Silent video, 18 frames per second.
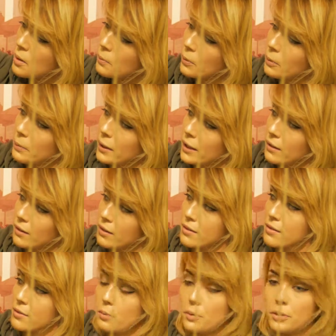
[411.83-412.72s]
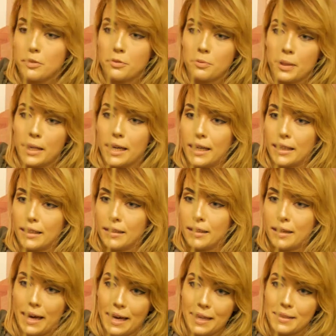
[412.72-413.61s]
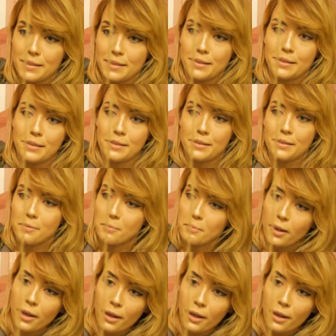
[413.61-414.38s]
But because one of my hands is